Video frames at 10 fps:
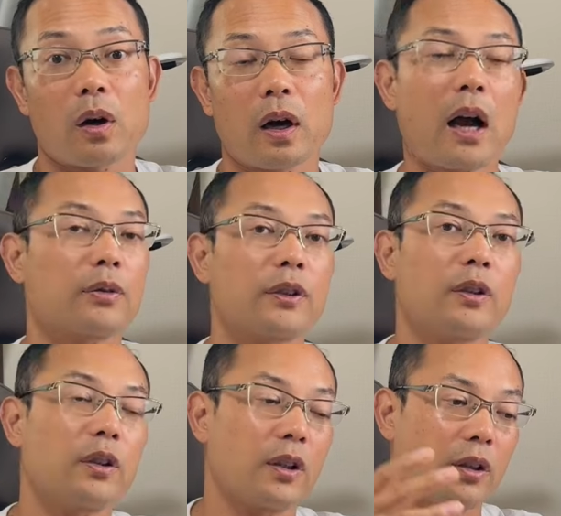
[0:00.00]

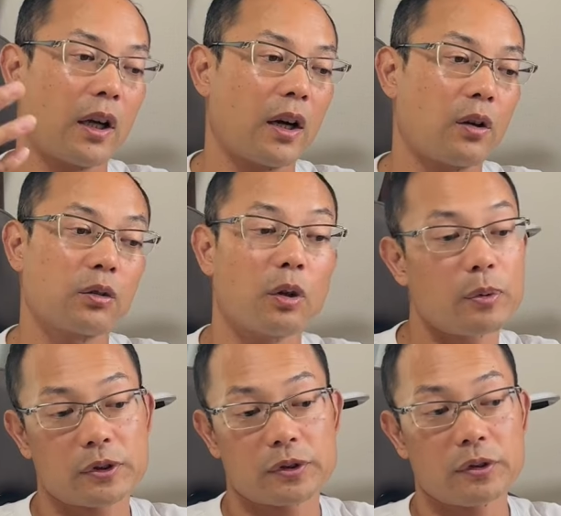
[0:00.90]
after a lot of
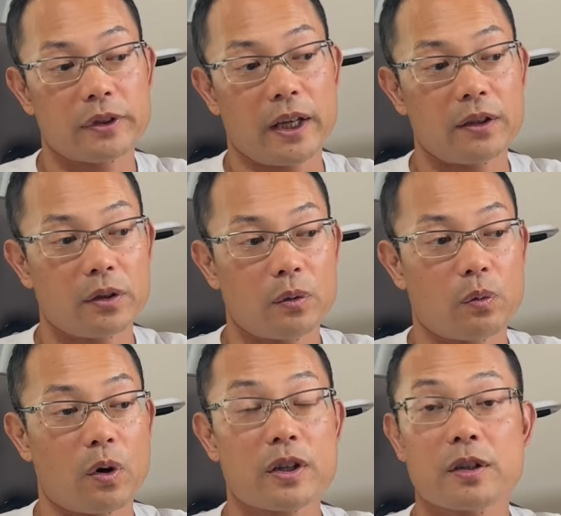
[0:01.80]
student
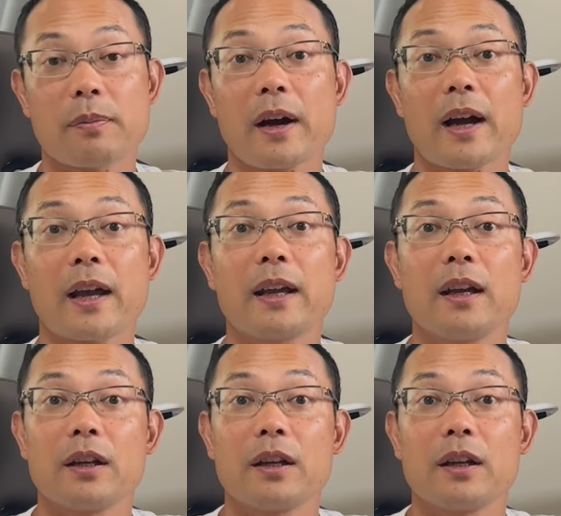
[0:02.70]
watch my